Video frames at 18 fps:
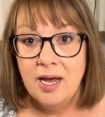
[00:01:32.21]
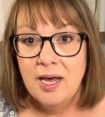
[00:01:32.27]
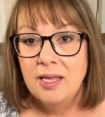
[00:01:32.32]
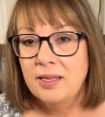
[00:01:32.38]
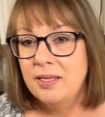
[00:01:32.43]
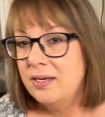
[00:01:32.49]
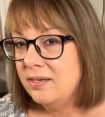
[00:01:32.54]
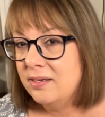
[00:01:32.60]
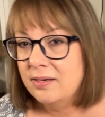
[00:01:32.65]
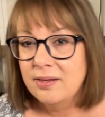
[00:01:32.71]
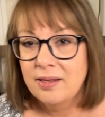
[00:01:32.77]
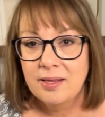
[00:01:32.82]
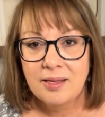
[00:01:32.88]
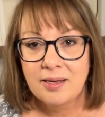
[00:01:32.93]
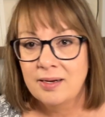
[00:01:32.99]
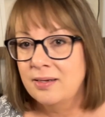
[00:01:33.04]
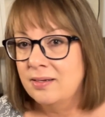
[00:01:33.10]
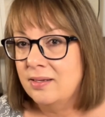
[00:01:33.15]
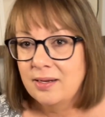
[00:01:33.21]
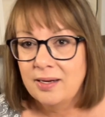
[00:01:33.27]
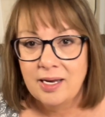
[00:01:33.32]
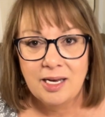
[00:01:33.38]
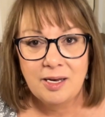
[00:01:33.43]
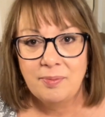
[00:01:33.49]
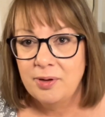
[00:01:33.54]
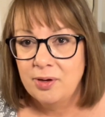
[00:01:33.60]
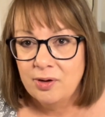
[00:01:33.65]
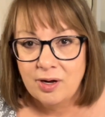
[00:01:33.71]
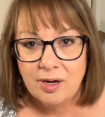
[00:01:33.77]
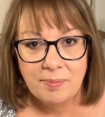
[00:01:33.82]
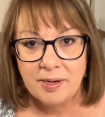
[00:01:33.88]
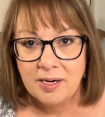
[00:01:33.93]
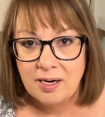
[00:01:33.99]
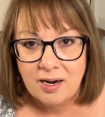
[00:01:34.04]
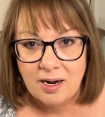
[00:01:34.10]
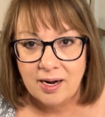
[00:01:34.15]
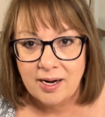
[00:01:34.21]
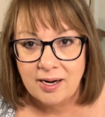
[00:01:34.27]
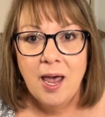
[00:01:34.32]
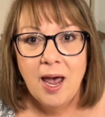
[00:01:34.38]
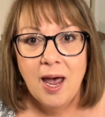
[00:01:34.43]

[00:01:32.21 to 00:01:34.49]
These are the things that keep you up at night.